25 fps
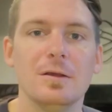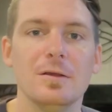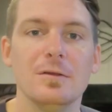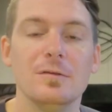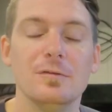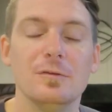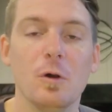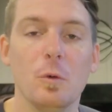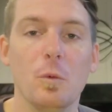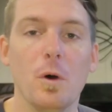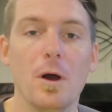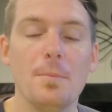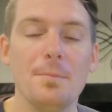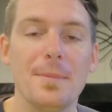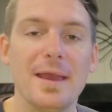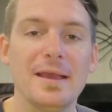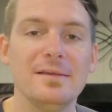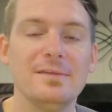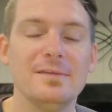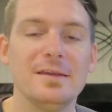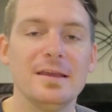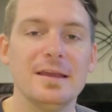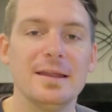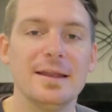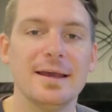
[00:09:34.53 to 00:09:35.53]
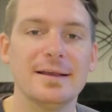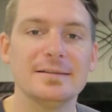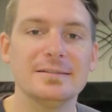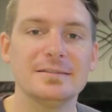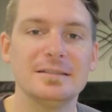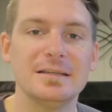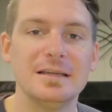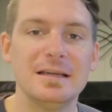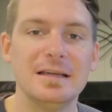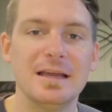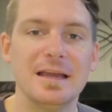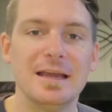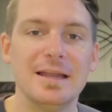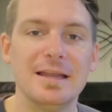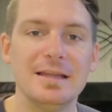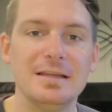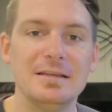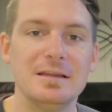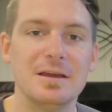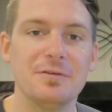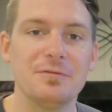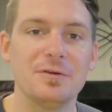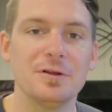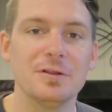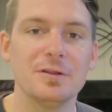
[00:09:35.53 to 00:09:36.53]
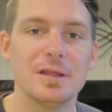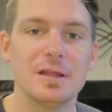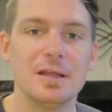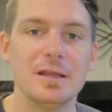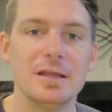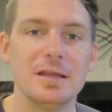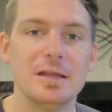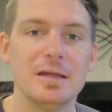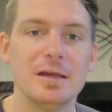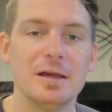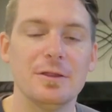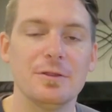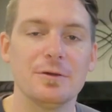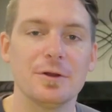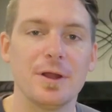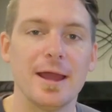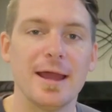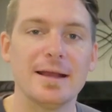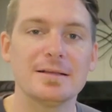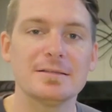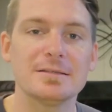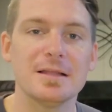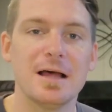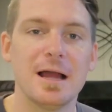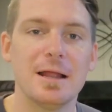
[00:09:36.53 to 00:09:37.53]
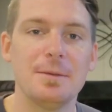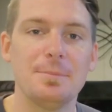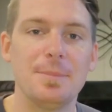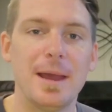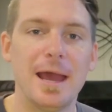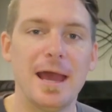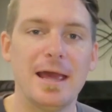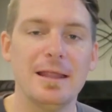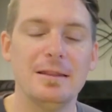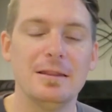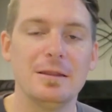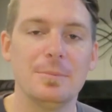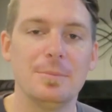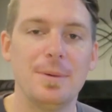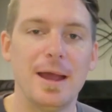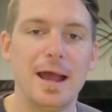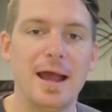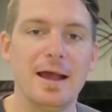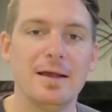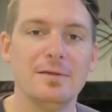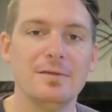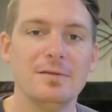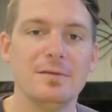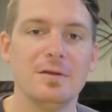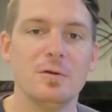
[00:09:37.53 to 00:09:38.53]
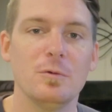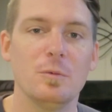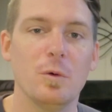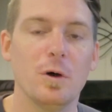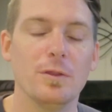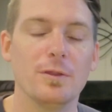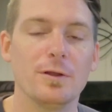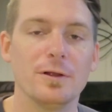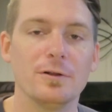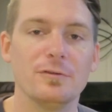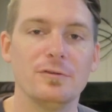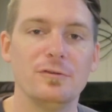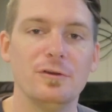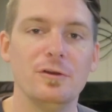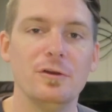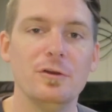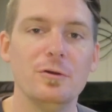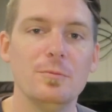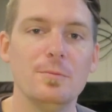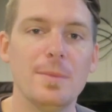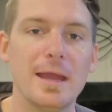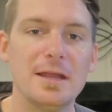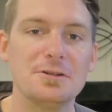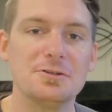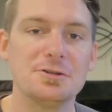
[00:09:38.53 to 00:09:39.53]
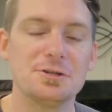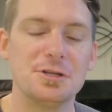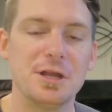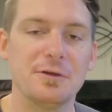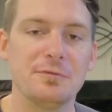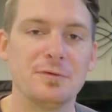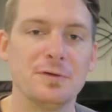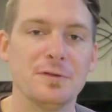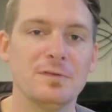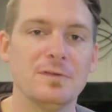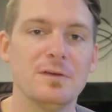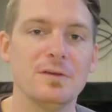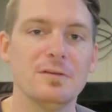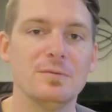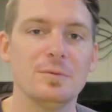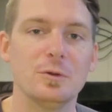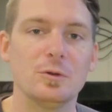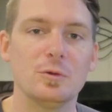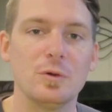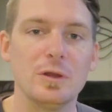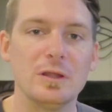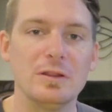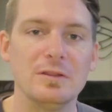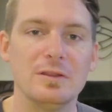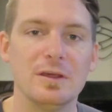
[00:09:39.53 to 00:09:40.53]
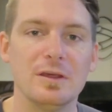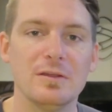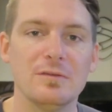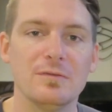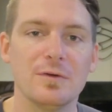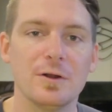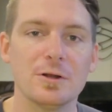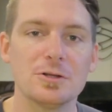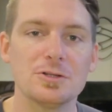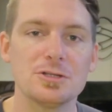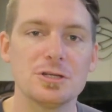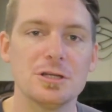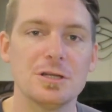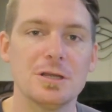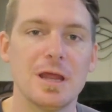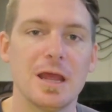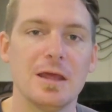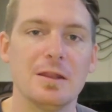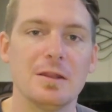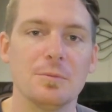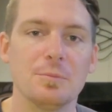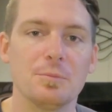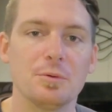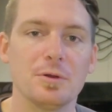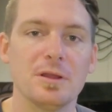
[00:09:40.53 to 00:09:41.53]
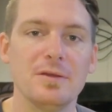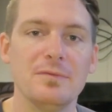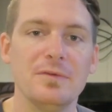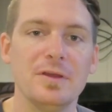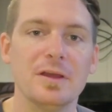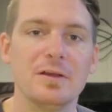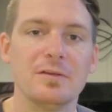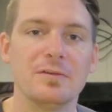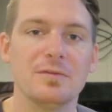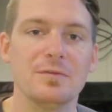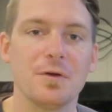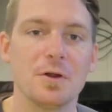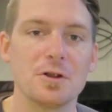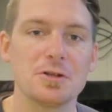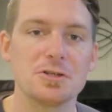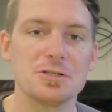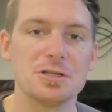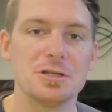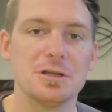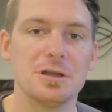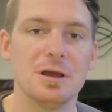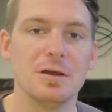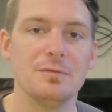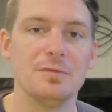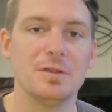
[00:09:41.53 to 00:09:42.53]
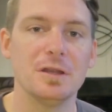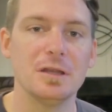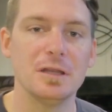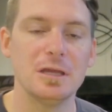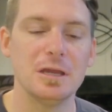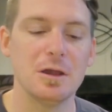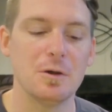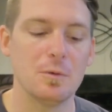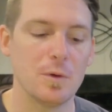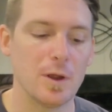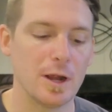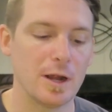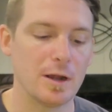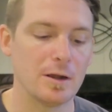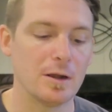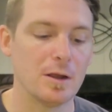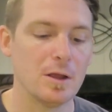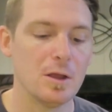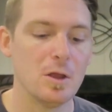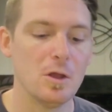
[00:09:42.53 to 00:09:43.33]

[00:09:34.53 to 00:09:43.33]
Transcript: So what makes the NXT any different than any other Xlite pad in the past? Well, there are two major differences between this version and the previous version of the Neoair.